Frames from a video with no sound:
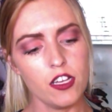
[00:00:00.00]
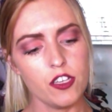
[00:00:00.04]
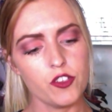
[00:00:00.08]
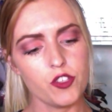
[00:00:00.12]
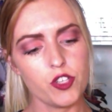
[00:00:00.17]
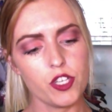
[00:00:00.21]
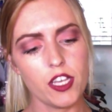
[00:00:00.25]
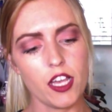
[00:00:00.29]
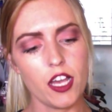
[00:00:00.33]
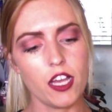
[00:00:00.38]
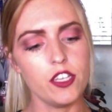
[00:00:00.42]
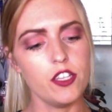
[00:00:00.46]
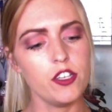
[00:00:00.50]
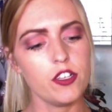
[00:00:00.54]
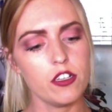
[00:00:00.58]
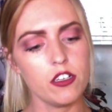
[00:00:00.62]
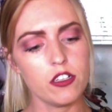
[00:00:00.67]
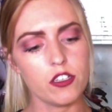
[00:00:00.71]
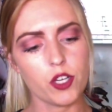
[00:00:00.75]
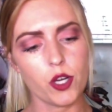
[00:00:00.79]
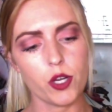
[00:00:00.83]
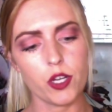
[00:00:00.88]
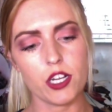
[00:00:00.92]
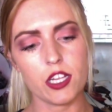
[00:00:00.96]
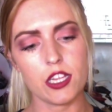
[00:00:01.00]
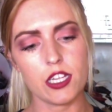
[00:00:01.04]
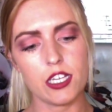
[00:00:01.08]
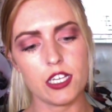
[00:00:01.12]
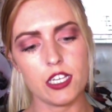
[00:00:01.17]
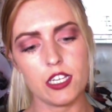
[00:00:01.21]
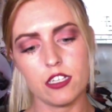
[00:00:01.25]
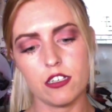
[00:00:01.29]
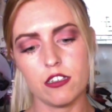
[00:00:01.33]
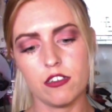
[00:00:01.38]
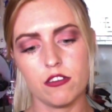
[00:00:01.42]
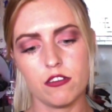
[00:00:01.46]
So yeah, you could
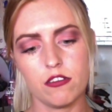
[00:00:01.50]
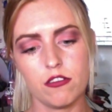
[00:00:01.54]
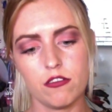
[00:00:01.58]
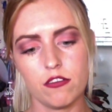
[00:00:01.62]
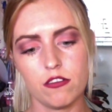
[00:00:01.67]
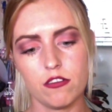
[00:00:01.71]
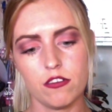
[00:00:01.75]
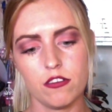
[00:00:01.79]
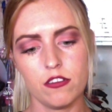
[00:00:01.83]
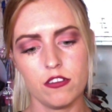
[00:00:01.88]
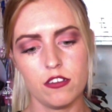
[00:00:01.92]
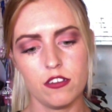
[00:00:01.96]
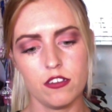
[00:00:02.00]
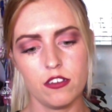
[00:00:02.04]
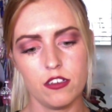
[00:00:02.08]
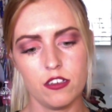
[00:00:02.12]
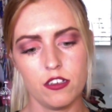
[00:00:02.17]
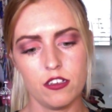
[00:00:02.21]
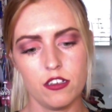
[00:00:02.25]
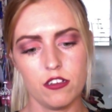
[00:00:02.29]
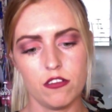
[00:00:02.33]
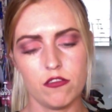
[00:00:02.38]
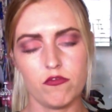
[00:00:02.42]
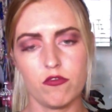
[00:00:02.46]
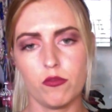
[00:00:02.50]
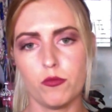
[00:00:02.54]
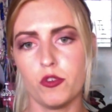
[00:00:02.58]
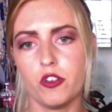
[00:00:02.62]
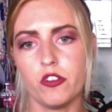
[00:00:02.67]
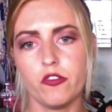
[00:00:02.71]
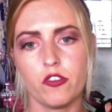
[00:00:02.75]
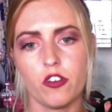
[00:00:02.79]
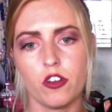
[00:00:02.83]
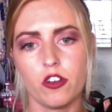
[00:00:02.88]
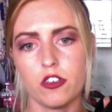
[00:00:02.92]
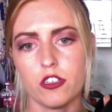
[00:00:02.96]
totally
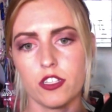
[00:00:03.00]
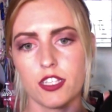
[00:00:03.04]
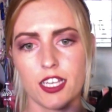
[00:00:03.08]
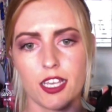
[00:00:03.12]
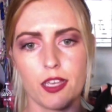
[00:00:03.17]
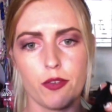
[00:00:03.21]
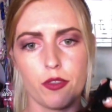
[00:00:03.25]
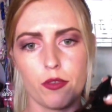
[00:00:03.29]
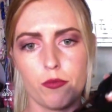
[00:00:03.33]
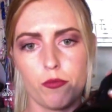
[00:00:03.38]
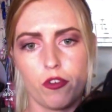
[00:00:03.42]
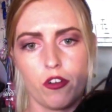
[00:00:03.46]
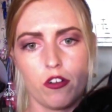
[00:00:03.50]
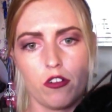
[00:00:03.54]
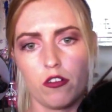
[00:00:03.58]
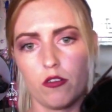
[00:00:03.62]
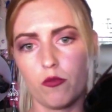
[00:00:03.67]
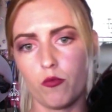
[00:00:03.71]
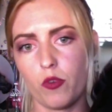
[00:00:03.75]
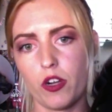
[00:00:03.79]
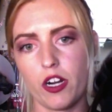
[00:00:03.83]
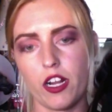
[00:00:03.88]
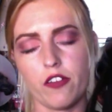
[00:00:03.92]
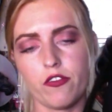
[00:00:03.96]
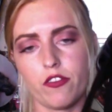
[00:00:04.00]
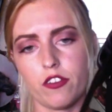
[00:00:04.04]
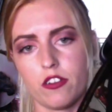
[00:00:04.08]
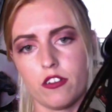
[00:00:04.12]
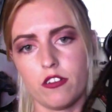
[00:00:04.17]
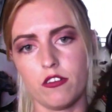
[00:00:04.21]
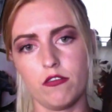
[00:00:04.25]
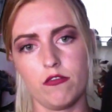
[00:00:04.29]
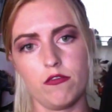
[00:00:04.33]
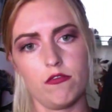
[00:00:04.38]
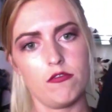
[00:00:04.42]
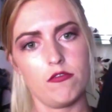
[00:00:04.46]
remove those, keep them on,
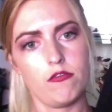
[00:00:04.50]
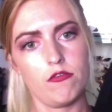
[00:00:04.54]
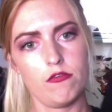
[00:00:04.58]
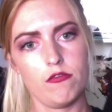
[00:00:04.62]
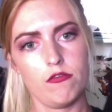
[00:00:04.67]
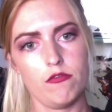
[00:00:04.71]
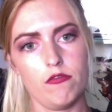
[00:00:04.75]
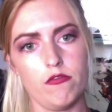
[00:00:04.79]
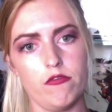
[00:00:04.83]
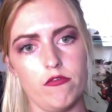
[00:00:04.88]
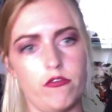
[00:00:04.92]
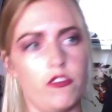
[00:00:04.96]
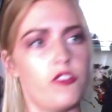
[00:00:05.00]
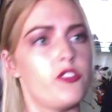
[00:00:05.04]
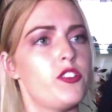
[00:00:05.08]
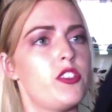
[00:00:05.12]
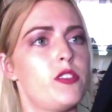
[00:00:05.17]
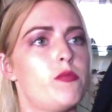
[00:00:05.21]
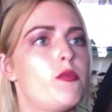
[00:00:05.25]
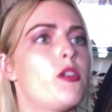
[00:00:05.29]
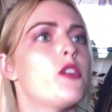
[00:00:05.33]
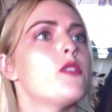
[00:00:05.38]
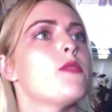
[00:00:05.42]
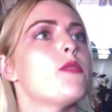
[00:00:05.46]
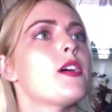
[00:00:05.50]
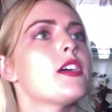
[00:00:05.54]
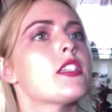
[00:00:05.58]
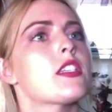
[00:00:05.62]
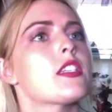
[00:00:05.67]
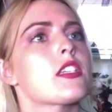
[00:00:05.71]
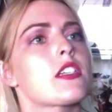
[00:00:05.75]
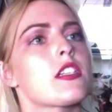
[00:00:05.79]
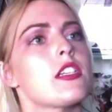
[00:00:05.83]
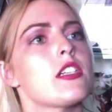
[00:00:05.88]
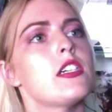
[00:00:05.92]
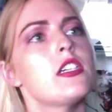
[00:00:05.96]
whatever floats your boat
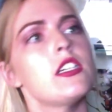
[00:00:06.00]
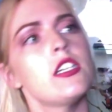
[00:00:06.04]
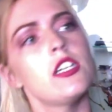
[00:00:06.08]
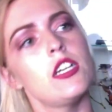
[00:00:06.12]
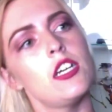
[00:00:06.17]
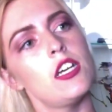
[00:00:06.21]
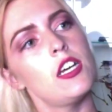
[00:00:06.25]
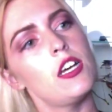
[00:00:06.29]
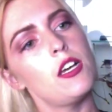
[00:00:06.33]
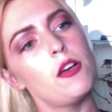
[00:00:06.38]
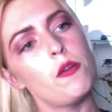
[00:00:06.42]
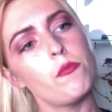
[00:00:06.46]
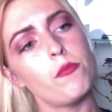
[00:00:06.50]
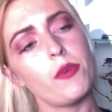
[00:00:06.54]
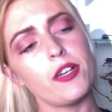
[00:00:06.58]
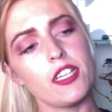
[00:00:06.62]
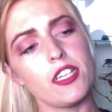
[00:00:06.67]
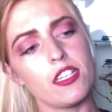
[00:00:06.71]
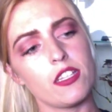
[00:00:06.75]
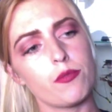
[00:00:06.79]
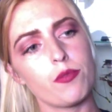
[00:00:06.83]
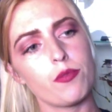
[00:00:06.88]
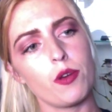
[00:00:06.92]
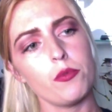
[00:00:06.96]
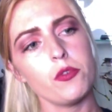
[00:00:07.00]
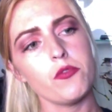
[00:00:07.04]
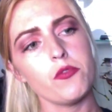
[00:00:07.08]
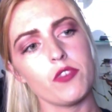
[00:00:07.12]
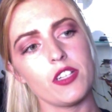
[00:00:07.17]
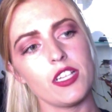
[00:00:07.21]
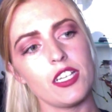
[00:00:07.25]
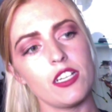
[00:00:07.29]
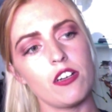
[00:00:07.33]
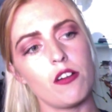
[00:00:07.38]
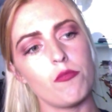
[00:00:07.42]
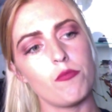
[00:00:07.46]
basically. But yeah, there's probably
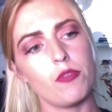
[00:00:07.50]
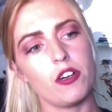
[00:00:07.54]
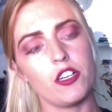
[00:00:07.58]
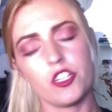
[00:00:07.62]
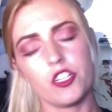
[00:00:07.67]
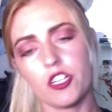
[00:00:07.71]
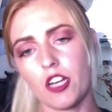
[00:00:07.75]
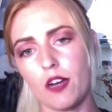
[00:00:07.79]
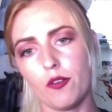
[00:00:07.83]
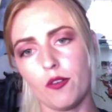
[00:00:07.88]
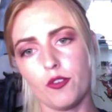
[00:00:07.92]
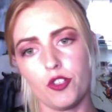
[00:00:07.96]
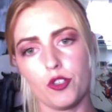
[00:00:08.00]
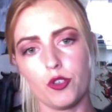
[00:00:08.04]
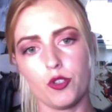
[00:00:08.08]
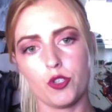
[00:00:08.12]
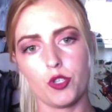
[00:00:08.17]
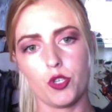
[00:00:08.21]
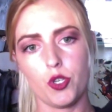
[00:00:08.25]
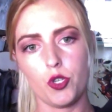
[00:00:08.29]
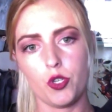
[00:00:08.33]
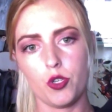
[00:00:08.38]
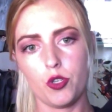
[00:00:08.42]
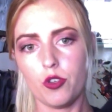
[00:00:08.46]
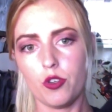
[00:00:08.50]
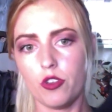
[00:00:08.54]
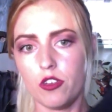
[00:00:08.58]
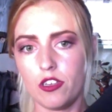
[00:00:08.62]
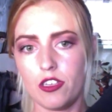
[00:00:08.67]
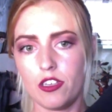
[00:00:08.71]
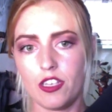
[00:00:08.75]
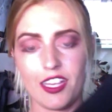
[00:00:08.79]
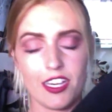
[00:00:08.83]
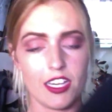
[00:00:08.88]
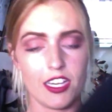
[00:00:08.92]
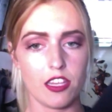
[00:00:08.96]
really not much I would do to
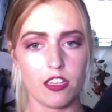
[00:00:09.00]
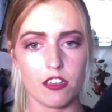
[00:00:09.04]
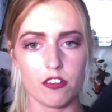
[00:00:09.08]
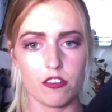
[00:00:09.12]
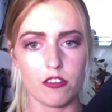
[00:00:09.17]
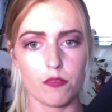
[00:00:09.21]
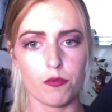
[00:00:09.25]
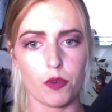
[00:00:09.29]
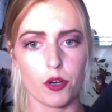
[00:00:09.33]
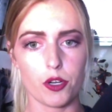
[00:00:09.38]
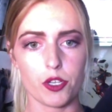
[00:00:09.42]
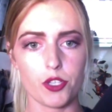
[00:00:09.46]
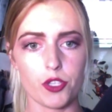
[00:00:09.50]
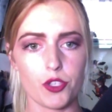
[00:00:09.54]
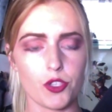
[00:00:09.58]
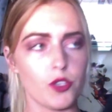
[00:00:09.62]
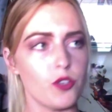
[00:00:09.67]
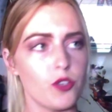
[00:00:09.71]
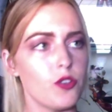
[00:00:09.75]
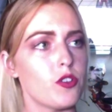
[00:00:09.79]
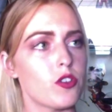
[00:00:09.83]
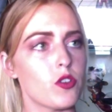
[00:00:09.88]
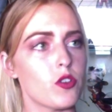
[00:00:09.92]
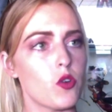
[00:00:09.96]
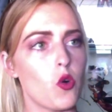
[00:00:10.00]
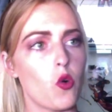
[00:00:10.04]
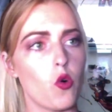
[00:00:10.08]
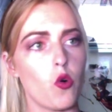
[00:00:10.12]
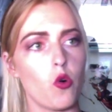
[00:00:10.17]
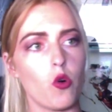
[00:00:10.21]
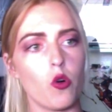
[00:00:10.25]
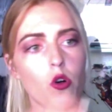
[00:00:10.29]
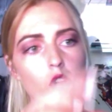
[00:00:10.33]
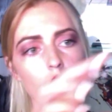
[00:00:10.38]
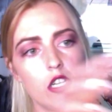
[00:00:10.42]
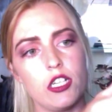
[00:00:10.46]
anything on the bodysuit
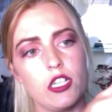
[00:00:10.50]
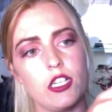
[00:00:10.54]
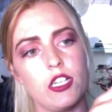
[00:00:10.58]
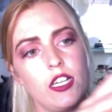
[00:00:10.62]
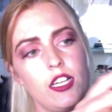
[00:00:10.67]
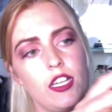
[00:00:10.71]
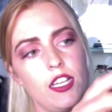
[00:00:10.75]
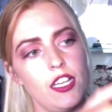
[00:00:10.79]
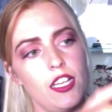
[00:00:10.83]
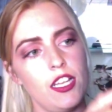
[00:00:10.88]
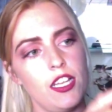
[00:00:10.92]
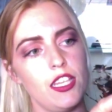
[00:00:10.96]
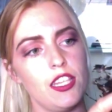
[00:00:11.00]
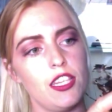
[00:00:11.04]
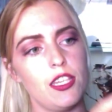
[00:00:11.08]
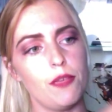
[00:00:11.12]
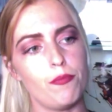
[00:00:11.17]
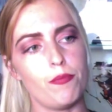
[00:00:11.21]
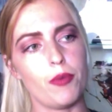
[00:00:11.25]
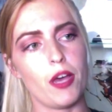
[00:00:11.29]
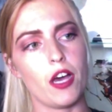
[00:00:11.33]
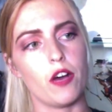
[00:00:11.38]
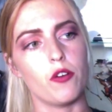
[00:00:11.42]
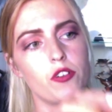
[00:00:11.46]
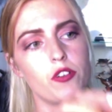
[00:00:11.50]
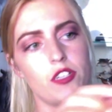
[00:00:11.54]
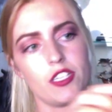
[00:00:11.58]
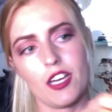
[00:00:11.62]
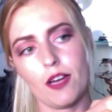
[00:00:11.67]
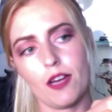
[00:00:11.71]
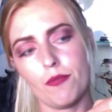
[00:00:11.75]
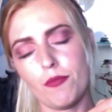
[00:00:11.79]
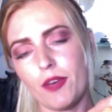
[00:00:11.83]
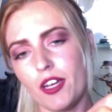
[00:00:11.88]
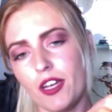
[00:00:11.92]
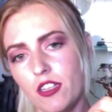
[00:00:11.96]
or the belt.
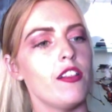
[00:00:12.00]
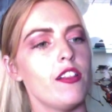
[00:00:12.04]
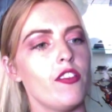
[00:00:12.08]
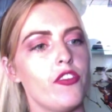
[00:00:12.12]
I made